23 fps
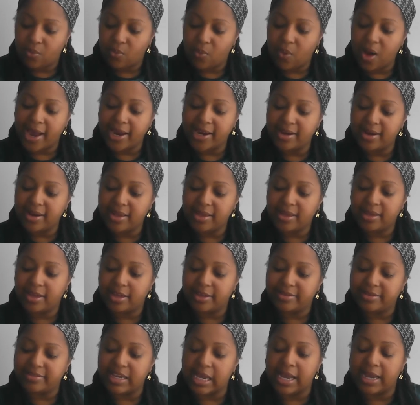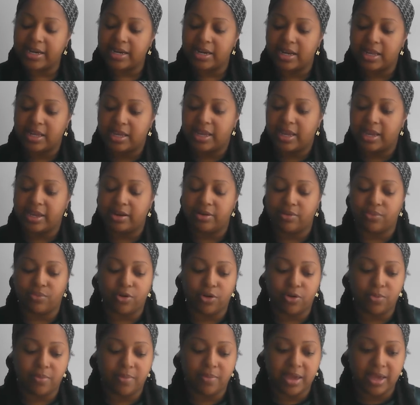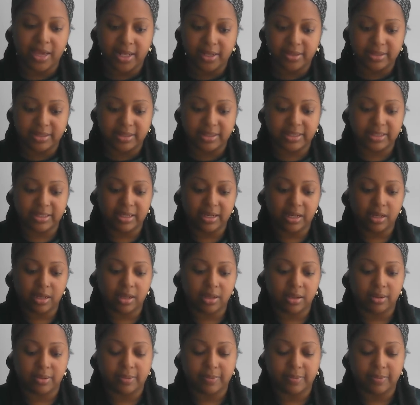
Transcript: Whining, dining, and romance.